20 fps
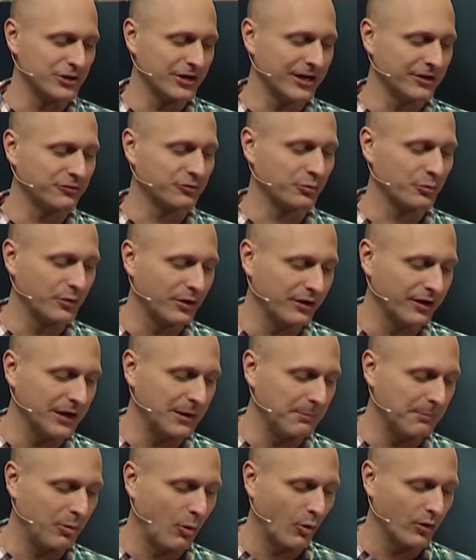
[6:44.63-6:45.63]
It's really
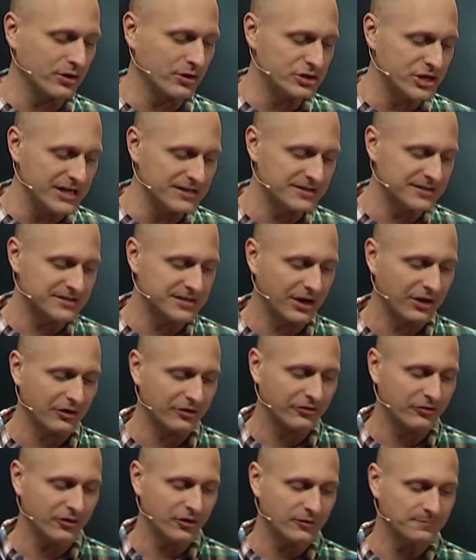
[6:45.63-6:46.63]
important. Jesus
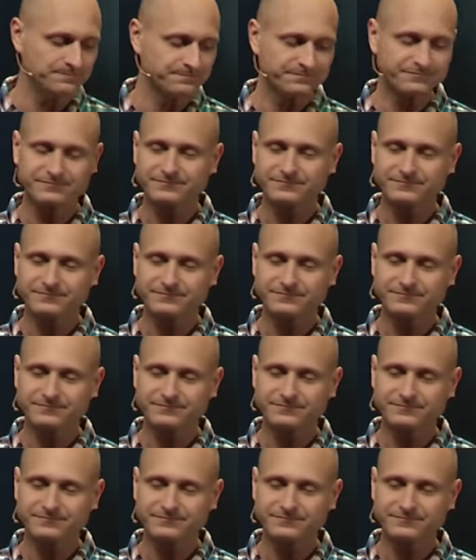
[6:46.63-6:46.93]
understood